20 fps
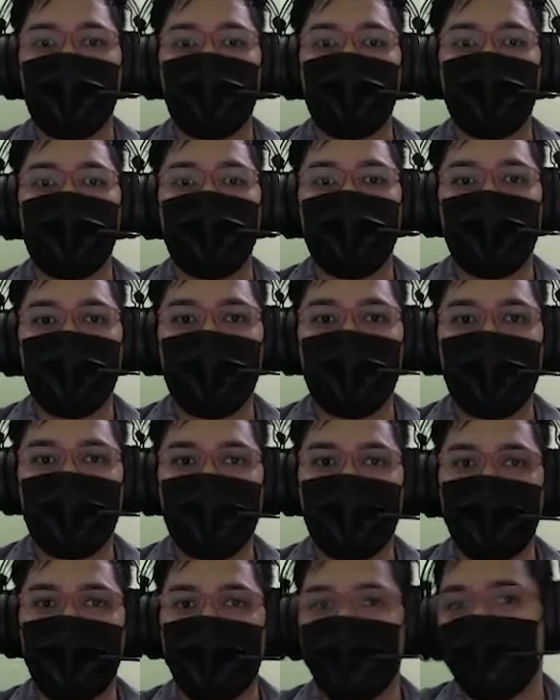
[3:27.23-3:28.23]
Moving
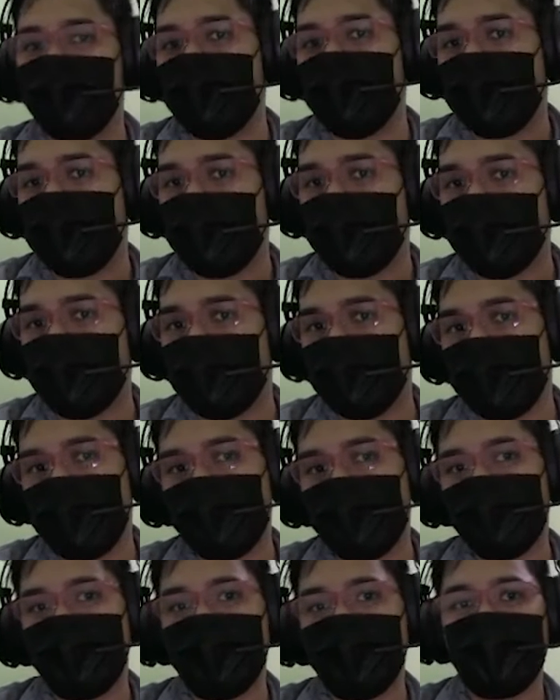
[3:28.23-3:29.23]
average is basically a
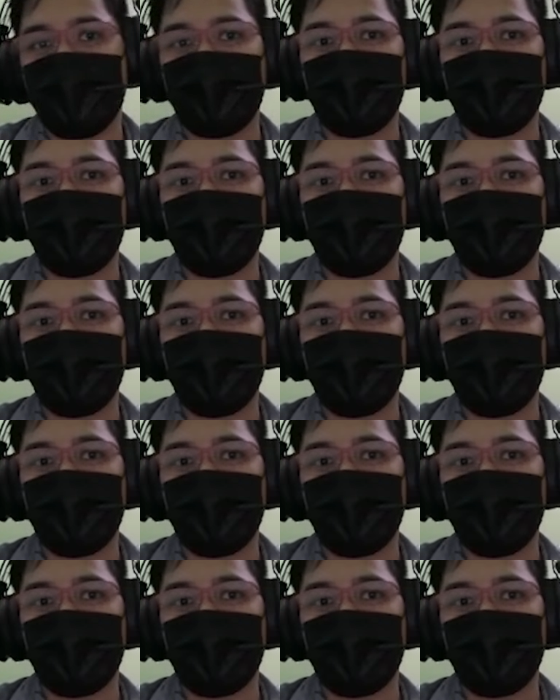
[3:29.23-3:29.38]
mean, but